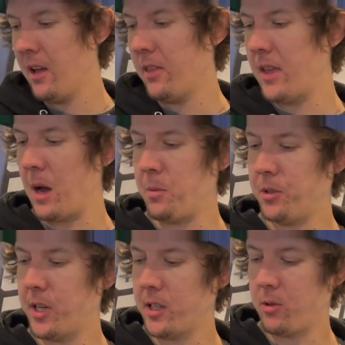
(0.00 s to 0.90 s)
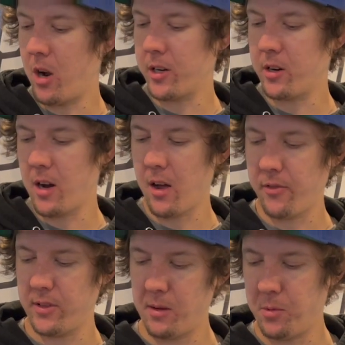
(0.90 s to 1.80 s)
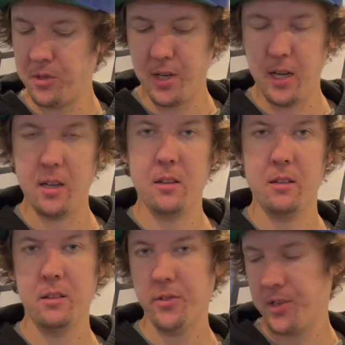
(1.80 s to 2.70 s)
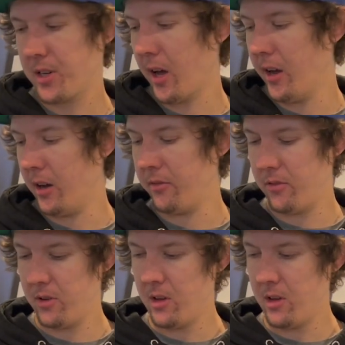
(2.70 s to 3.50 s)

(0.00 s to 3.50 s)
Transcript: then we'll take the rocker off, and then we'll take this guy off.